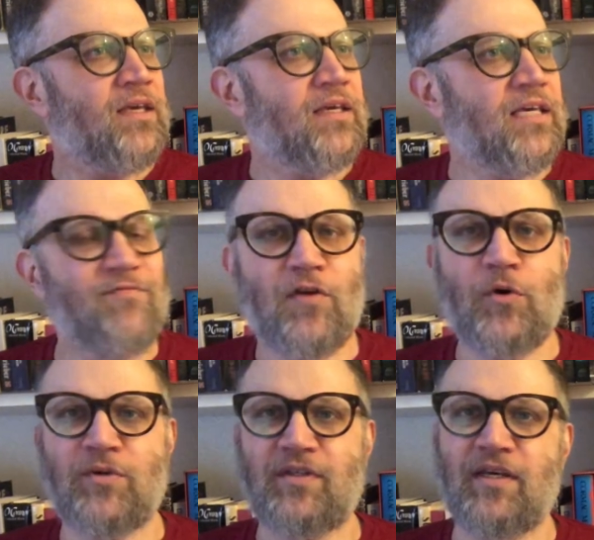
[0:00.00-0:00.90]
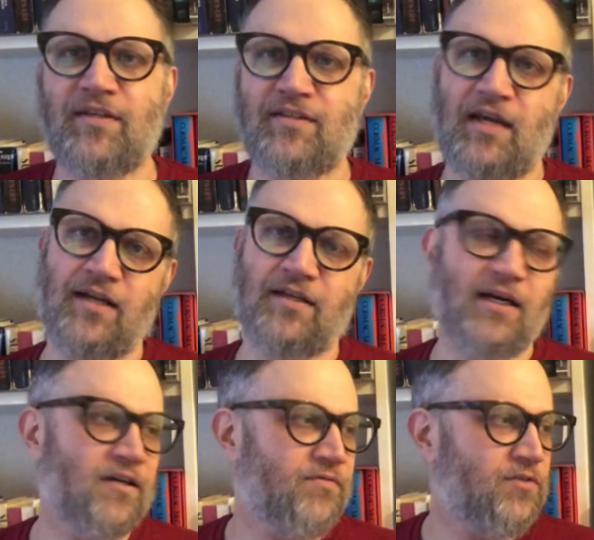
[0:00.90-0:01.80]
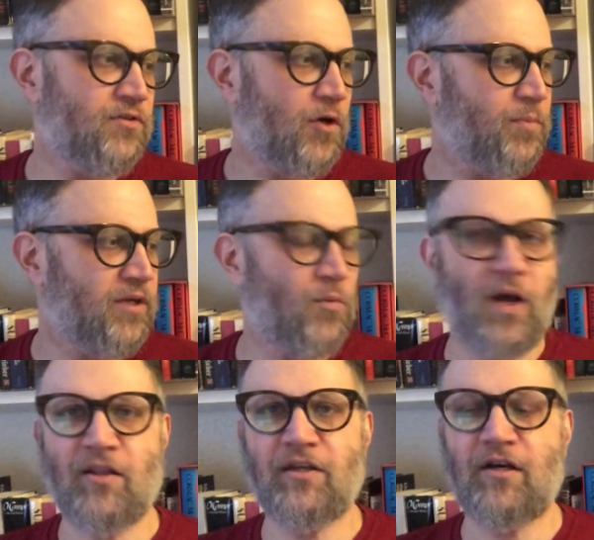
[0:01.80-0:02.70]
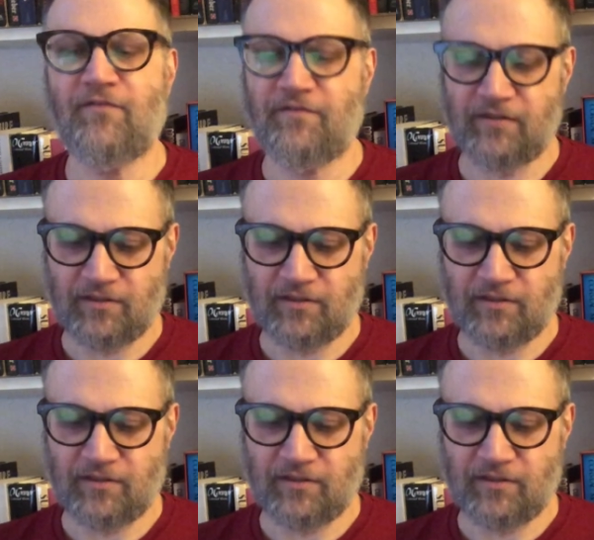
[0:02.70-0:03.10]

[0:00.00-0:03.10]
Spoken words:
evokes his satire of utopia well enough.